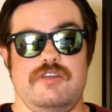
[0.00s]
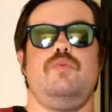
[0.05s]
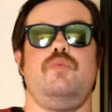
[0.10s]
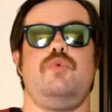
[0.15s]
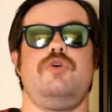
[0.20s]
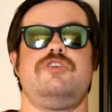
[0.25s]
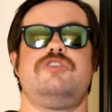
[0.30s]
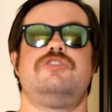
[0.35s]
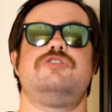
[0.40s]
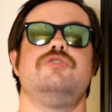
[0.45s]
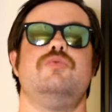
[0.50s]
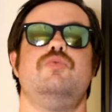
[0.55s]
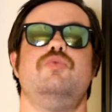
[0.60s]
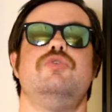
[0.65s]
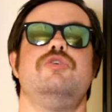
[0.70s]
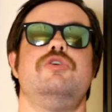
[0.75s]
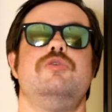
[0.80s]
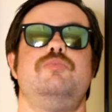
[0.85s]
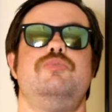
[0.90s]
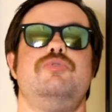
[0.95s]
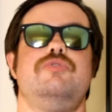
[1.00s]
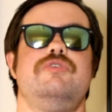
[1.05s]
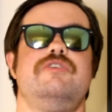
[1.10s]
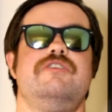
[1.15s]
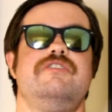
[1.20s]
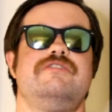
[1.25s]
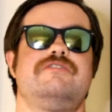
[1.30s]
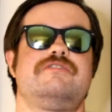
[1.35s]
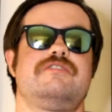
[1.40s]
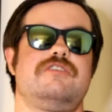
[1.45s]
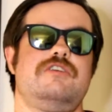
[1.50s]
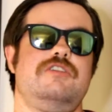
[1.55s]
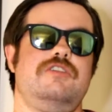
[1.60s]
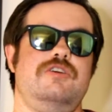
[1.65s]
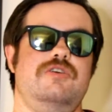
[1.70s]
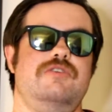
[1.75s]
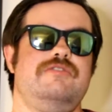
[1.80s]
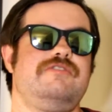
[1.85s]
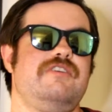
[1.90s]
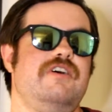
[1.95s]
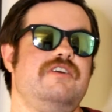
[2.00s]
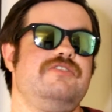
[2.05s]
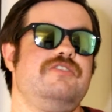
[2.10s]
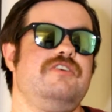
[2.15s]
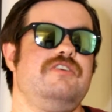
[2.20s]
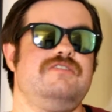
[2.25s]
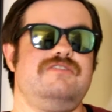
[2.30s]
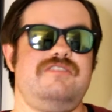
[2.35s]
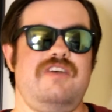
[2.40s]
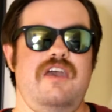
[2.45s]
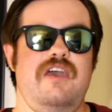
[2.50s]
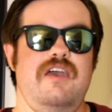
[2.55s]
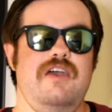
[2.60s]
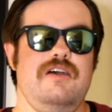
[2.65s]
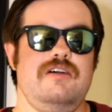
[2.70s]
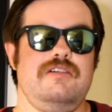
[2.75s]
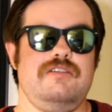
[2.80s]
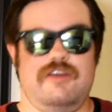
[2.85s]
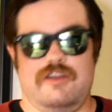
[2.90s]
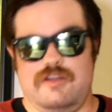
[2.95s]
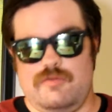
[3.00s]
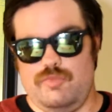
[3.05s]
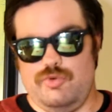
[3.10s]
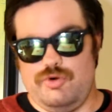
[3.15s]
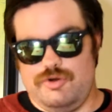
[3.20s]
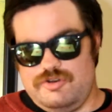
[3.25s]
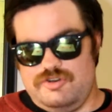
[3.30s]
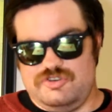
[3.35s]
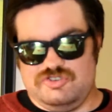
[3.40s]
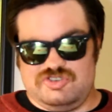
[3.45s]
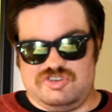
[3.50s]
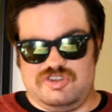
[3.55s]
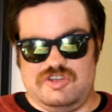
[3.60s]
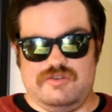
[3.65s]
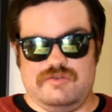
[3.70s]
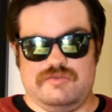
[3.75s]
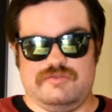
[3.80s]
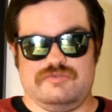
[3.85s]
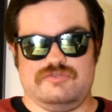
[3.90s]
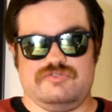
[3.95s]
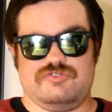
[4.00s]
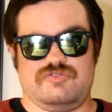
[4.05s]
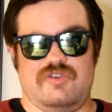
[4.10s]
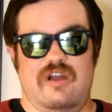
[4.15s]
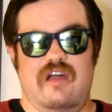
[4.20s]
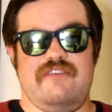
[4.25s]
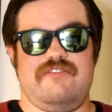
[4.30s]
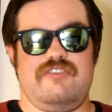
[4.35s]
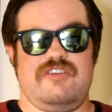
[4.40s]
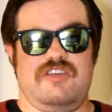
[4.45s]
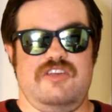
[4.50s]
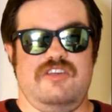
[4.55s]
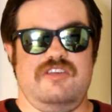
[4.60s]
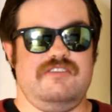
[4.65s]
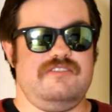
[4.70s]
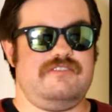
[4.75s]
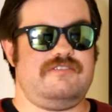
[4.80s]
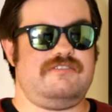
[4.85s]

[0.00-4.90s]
with the War Boys close on their tail and Immortan Joe driving his